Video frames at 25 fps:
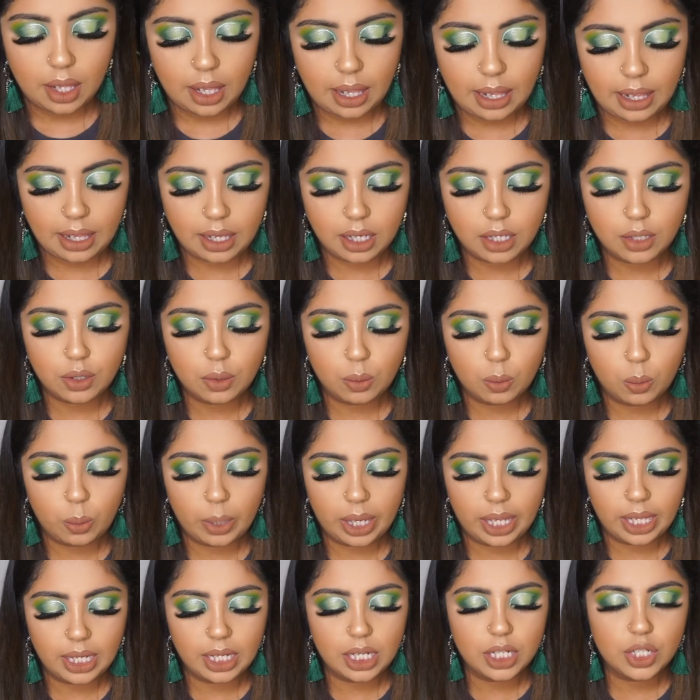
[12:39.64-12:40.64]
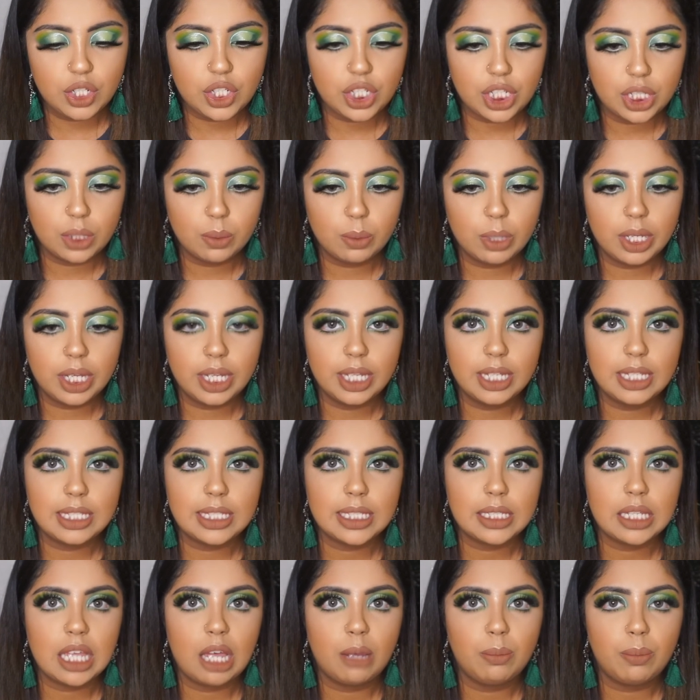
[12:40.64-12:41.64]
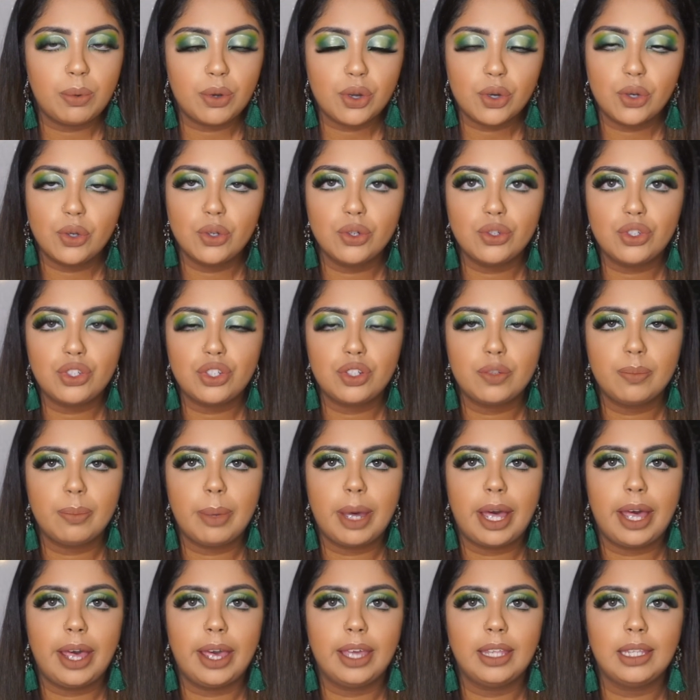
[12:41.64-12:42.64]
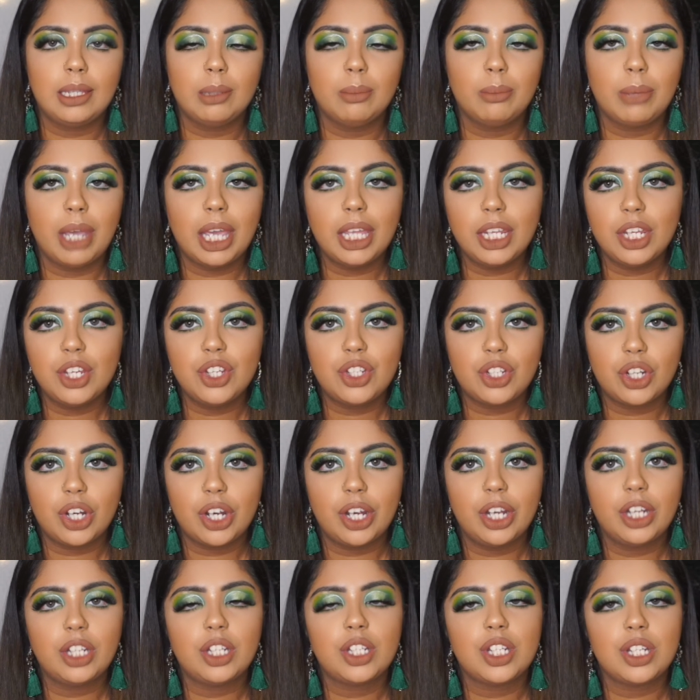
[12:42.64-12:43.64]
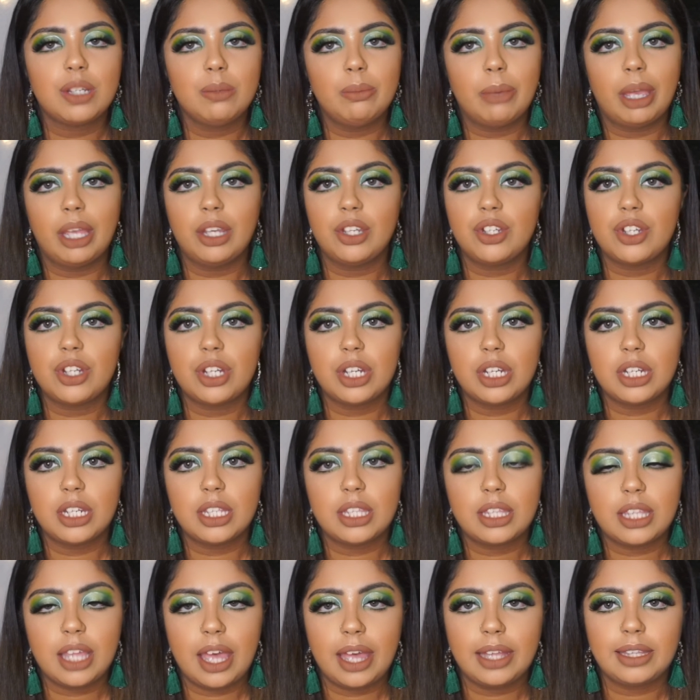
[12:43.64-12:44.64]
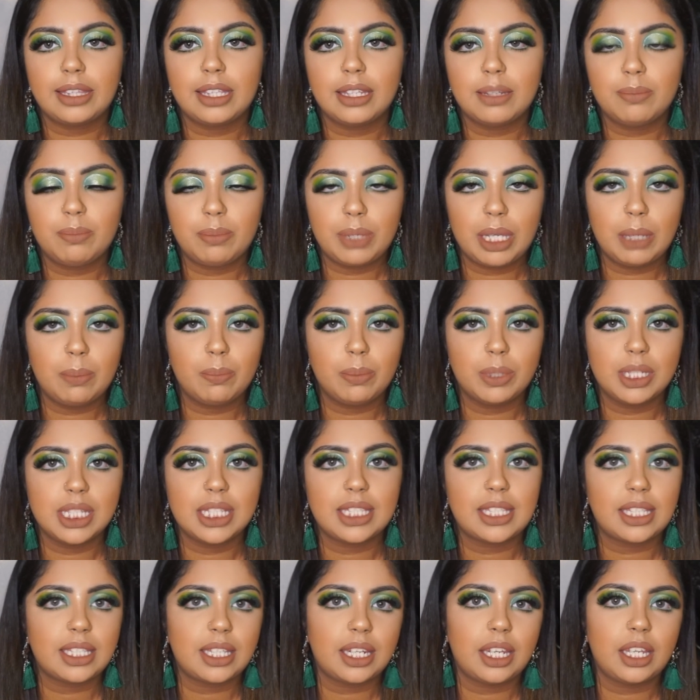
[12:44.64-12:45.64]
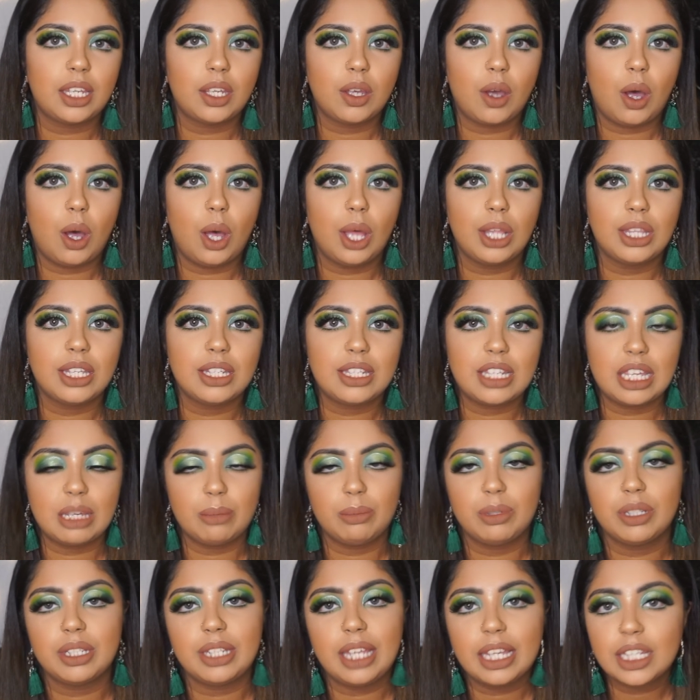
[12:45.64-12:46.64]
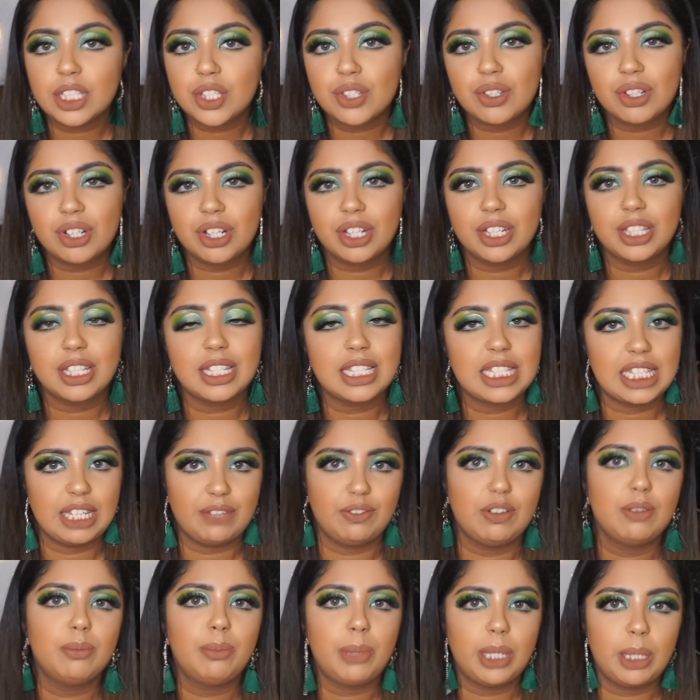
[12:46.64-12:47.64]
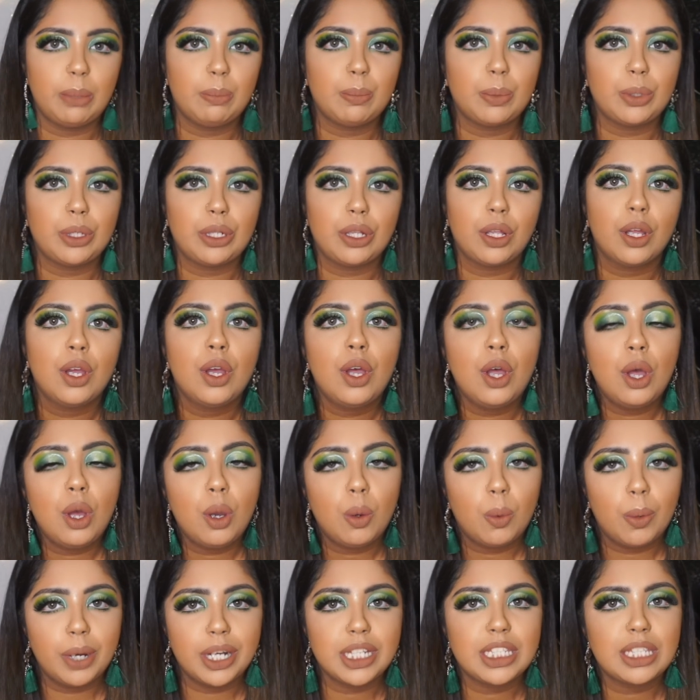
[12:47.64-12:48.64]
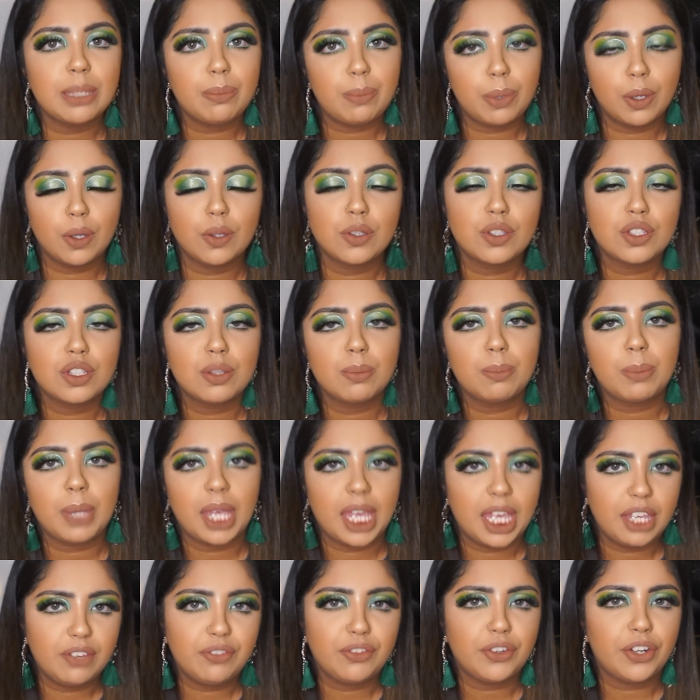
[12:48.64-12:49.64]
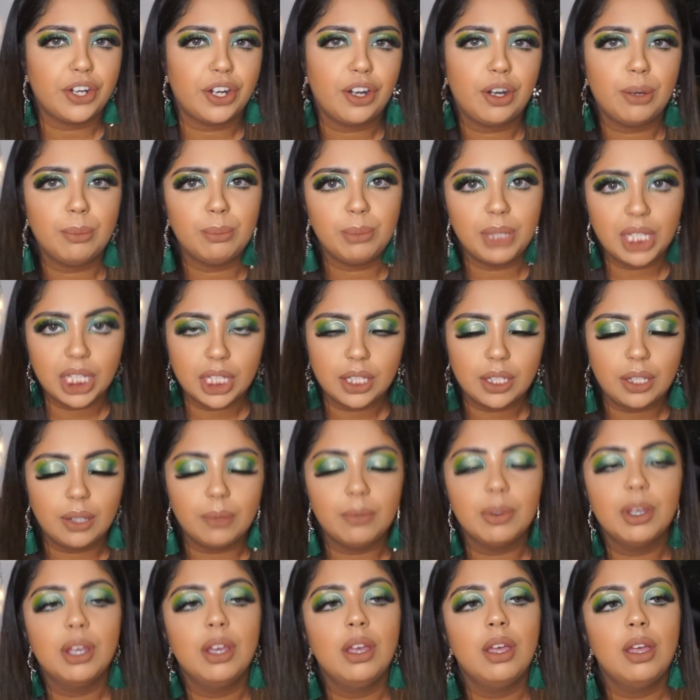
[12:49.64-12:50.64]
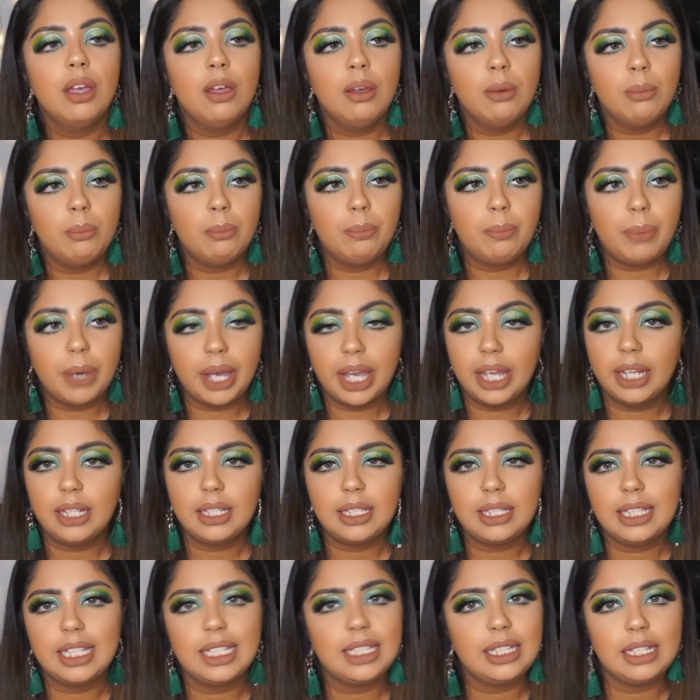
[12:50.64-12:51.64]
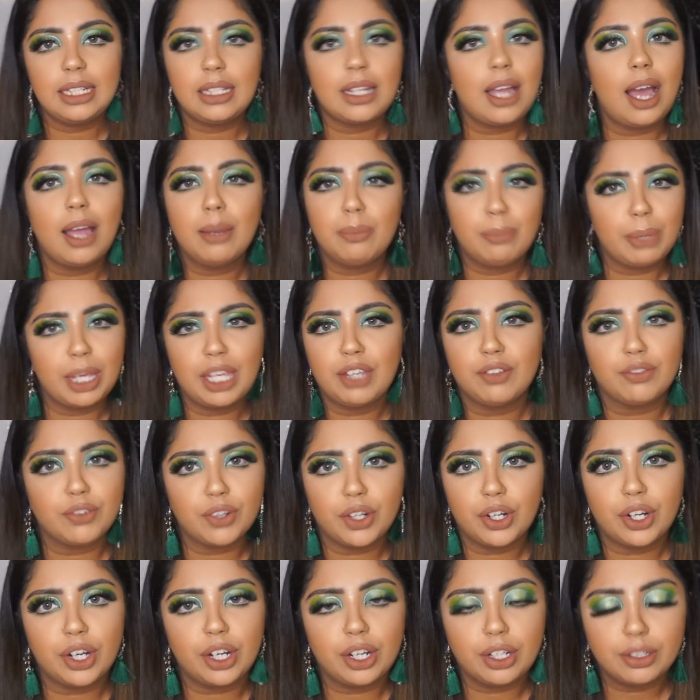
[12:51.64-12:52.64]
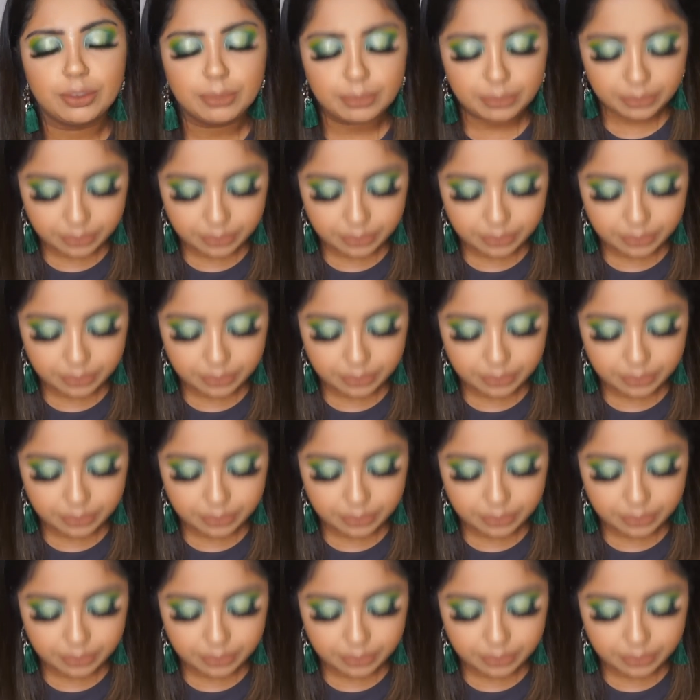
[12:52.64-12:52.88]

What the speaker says: And when she was approached by the manager, she mentioned that the people sitting on the table next to her, the seven people, were supposed to pay for her meal, but they did not pay for her.